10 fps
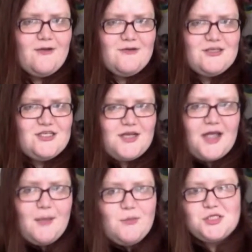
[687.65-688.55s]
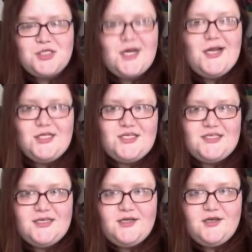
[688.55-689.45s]
which again was strange because
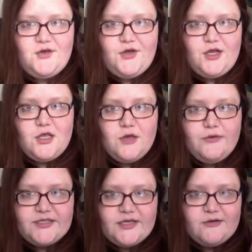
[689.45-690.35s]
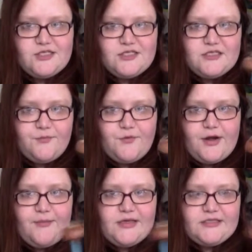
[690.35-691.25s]
I couldn't use it. It was just a
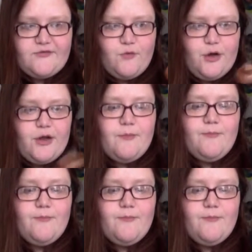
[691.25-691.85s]
pretty piece of wood.